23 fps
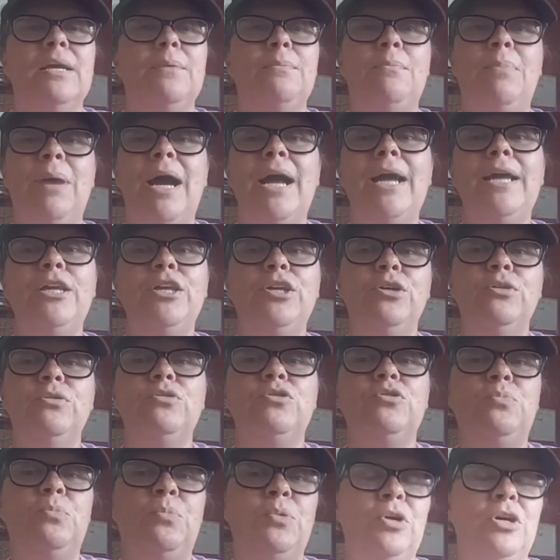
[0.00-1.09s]
buy
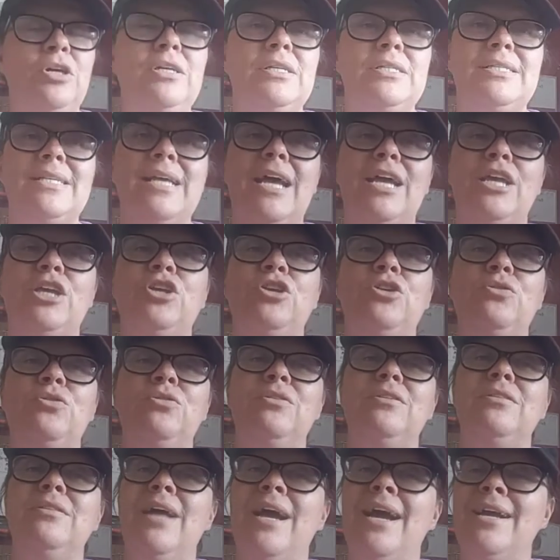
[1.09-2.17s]
used books,
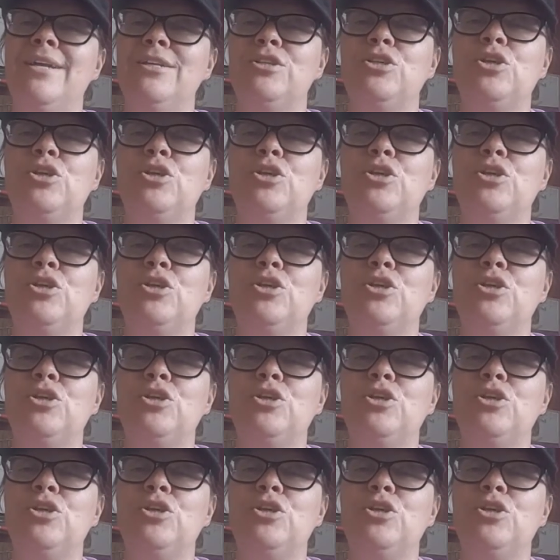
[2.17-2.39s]
utilize